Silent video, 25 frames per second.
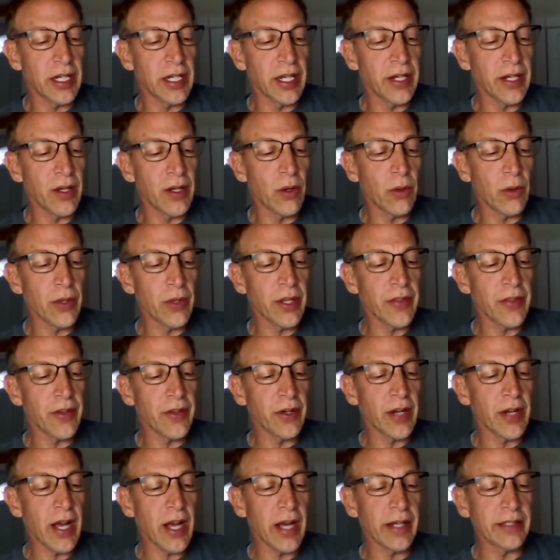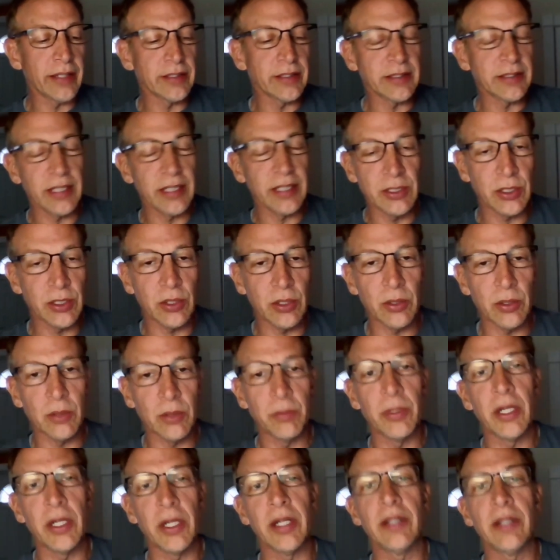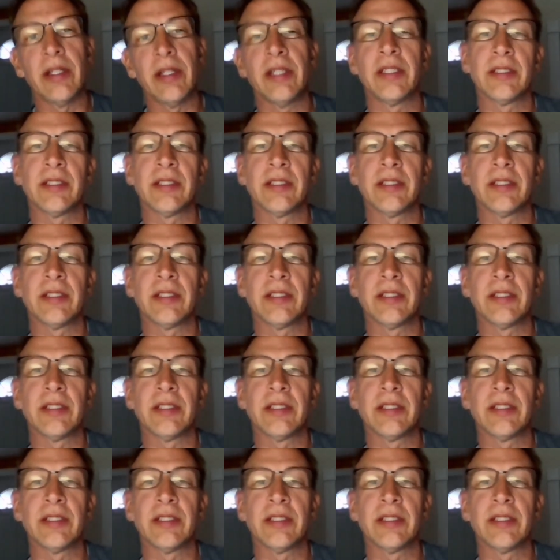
and I know that they're not essential but